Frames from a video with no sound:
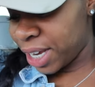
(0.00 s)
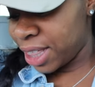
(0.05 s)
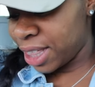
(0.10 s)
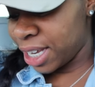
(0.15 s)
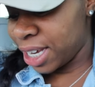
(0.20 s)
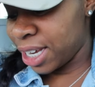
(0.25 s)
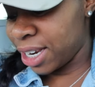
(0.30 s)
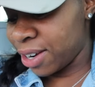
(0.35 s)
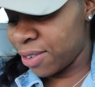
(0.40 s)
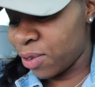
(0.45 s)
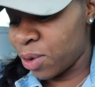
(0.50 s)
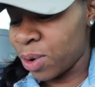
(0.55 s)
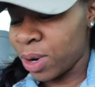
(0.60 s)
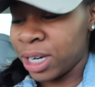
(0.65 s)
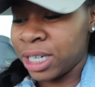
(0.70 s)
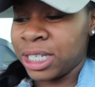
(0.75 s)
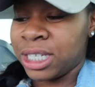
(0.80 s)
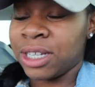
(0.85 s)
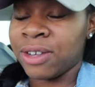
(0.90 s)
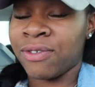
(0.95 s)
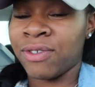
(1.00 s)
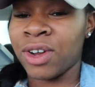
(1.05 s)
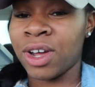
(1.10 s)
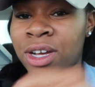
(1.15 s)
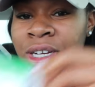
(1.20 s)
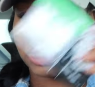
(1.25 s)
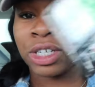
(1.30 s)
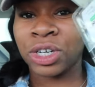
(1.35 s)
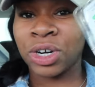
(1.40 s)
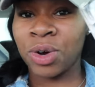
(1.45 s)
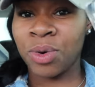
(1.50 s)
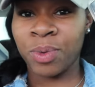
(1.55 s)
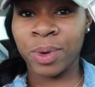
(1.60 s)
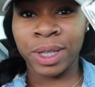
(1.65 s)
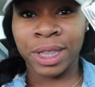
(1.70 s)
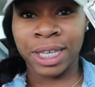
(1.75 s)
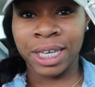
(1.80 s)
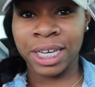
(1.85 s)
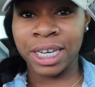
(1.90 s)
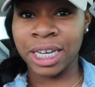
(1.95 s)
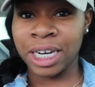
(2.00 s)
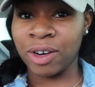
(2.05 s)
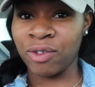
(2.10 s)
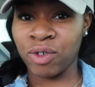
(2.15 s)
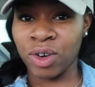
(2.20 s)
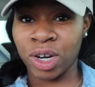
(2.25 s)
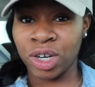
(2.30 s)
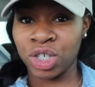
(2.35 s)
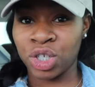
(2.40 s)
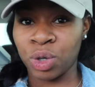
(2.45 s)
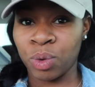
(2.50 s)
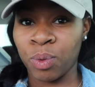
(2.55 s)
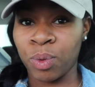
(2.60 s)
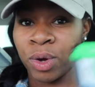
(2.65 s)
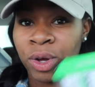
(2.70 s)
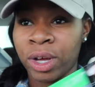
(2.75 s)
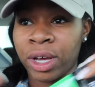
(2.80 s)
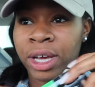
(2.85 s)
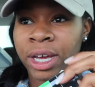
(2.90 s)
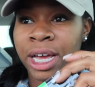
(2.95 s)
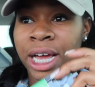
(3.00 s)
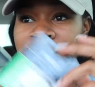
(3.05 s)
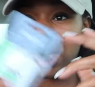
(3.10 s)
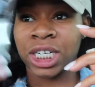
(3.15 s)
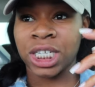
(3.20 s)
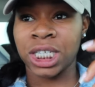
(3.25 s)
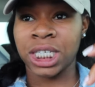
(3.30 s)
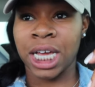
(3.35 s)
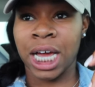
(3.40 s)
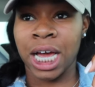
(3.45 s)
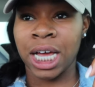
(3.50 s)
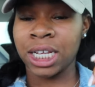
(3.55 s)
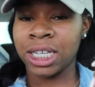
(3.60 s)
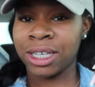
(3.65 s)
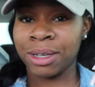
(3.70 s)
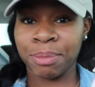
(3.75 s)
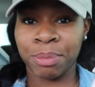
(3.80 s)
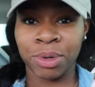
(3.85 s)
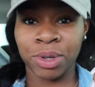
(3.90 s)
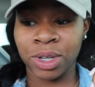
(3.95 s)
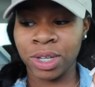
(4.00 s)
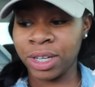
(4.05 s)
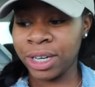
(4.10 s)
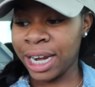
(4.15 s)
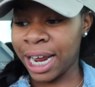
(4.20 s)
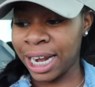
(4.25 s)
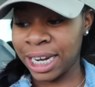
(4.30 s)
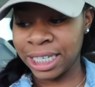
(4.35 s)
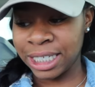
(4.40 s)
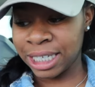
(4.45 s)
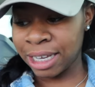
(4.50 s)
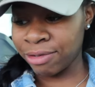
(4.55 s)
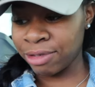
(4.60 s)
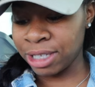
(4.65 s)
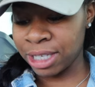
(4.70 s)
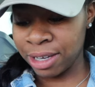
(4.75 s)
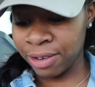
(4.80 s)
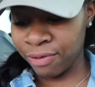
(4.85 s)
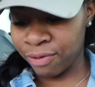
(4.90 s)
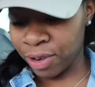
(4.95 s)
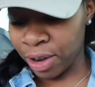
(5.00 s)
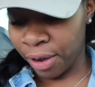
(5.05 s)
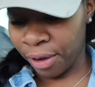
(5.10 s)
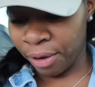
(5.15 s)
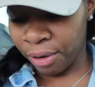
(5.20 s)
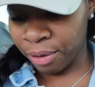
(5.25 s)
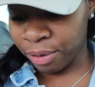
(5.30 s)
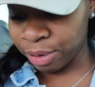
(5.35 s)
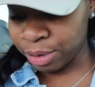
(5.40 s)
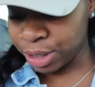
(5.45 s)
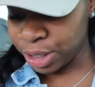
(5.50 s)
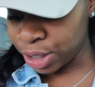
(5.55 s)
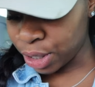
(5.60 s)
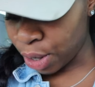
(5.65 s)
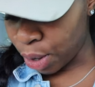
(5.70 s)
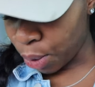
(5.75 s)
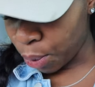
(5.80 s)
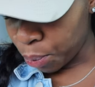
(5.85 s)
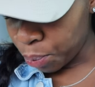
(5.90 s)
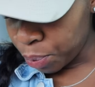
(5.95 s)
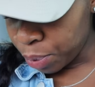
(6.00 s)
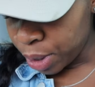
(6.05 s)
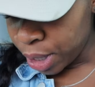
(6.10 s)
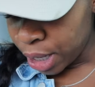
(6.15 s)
and then of course the floss to go with it, any floss you want. I just got a simple little 97 cent floss, you know.